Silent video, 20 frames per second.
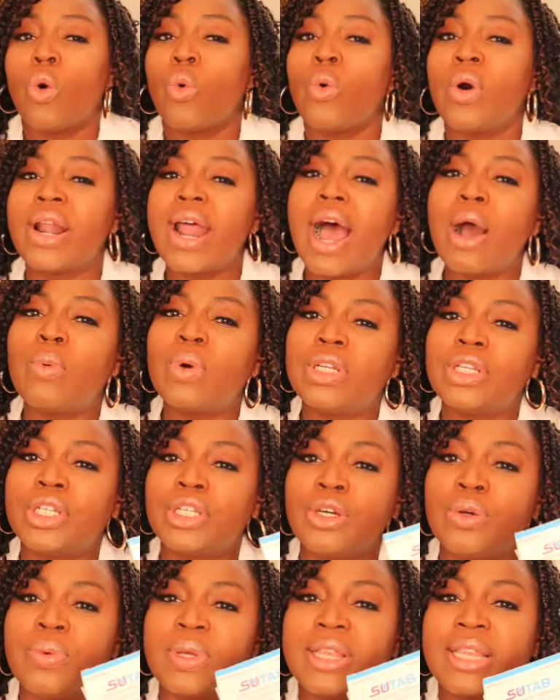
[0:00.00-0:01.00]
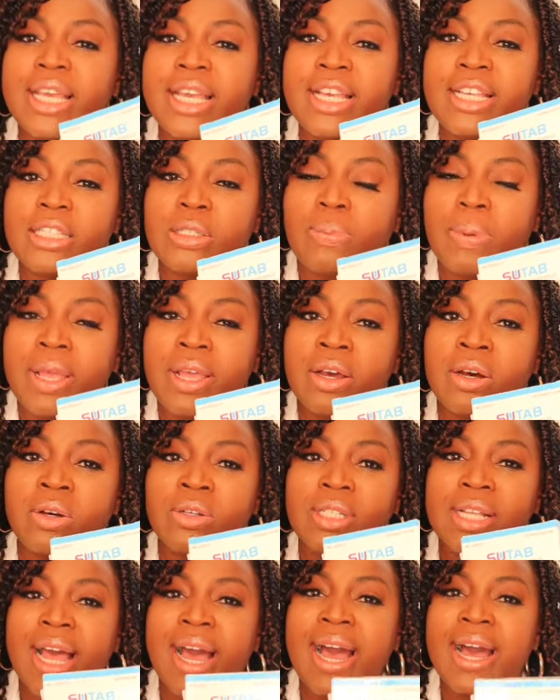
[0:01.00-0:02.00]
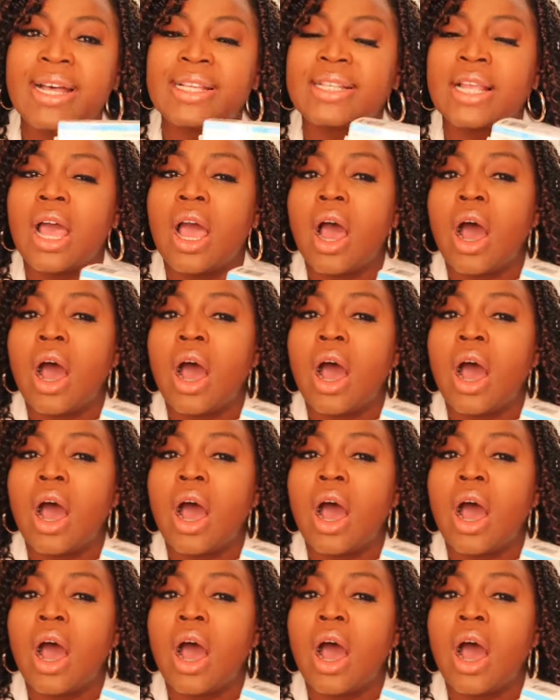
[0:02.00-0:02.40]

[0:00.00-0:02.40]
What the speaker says: what I would do with these pills, guys,